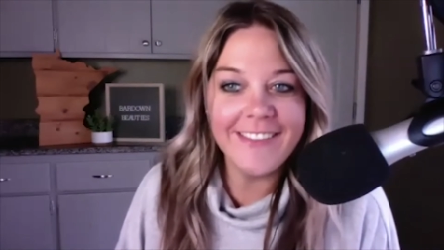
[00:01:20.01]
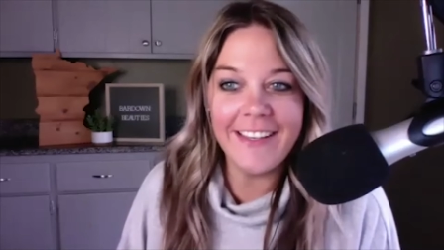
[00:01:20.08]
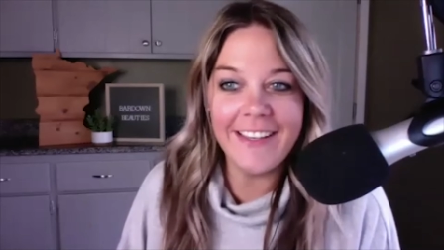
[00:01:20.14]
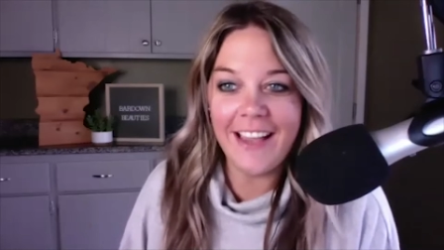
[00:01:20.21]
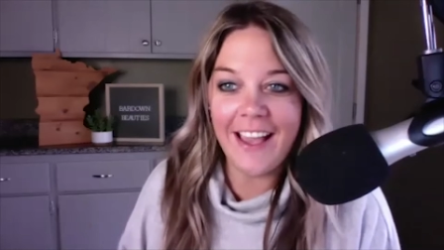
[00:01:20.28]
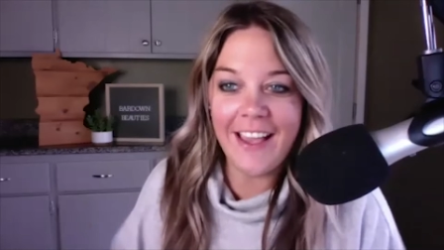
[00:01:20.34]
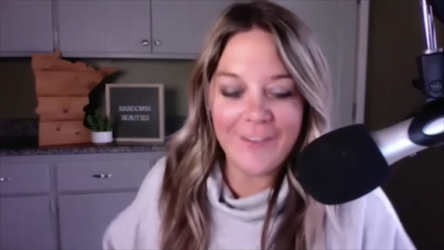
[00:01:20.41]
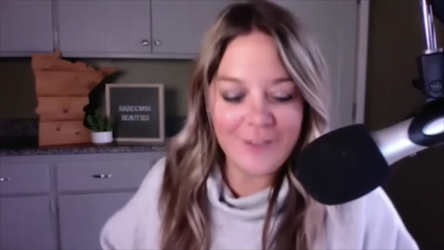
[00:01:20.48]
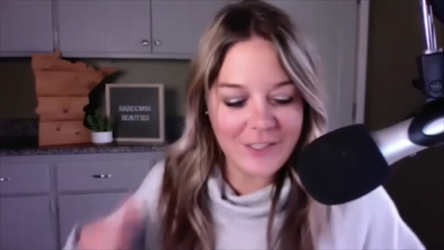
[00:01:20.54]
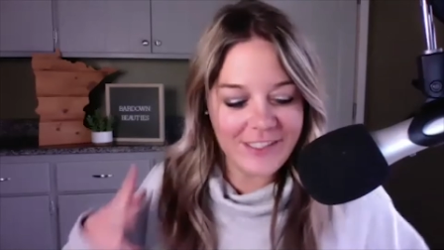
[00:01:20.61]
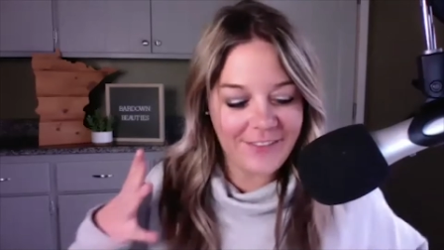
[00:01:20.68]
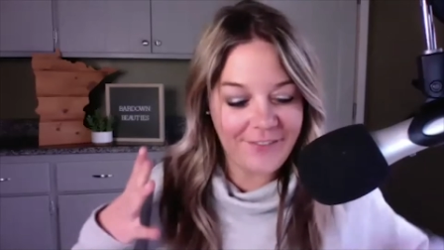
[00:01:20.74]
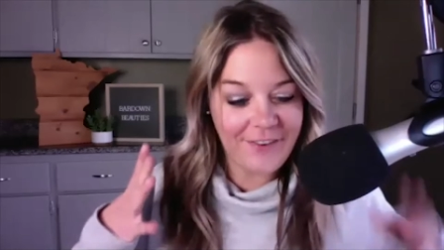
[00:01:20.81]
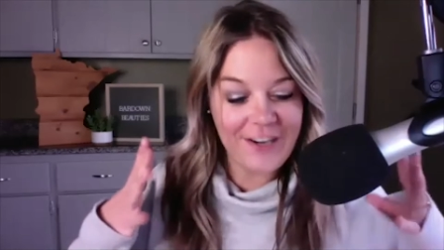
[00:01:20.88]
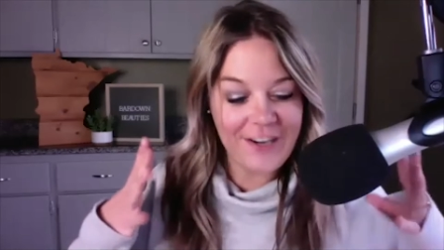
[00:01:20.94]
Like I have
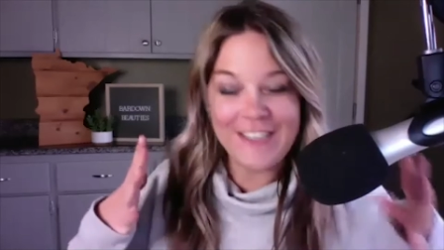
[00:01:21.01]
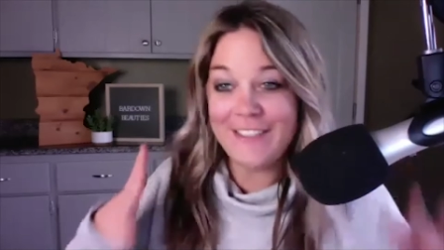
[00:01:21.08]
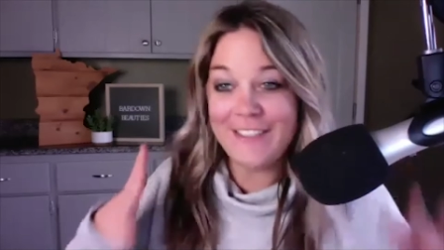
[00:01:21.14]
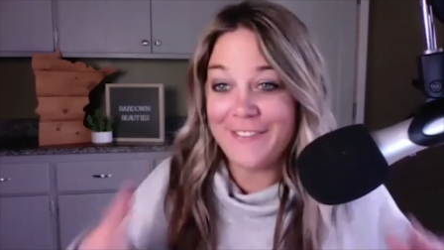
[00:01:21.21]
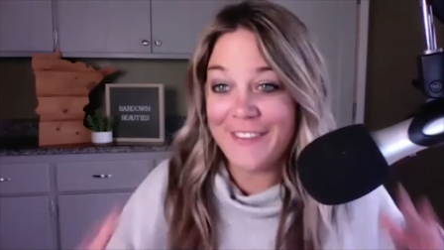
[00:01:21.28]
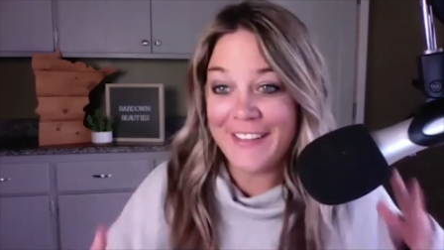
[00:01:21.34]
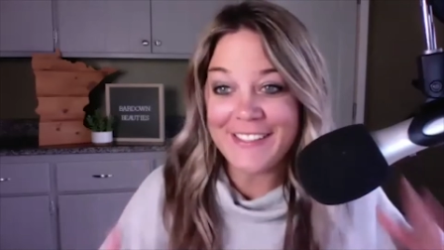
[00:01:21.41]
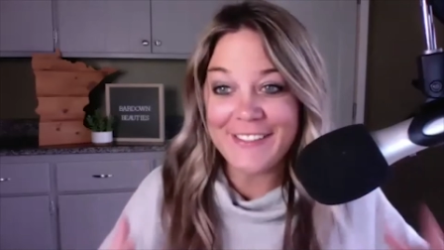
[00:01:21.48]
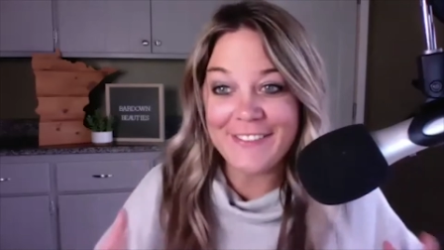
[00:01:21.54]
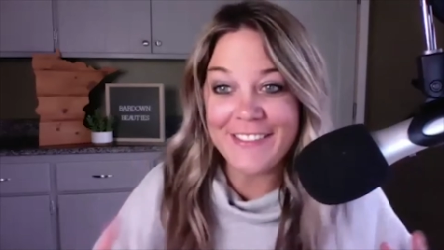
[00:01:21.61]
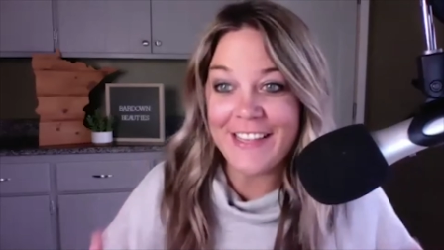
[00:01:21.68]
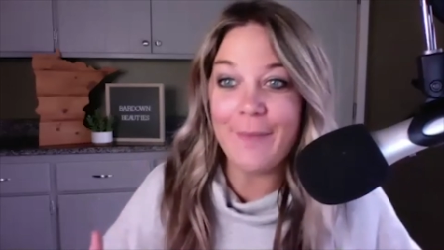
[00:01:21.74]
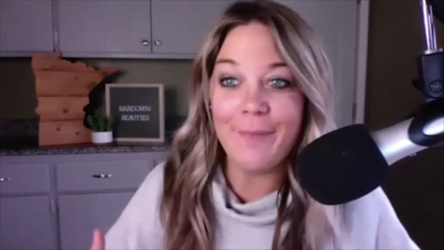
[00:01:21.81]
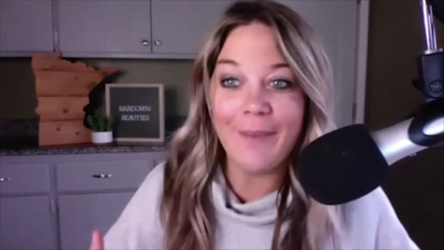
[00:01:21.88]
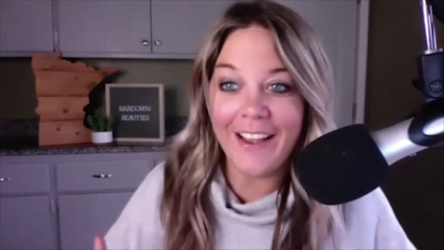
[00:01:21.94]
just a very defensive
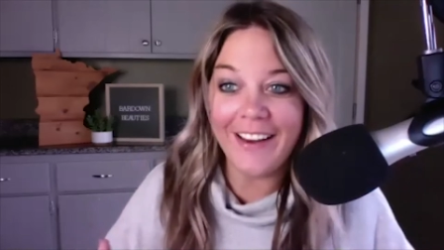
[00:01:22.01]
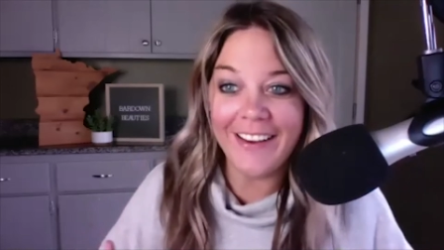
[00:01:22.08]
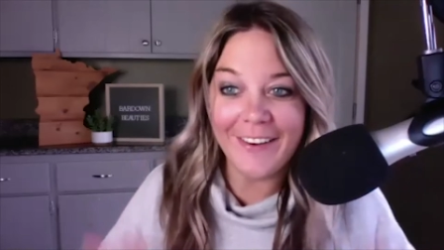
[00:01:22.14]
set mind.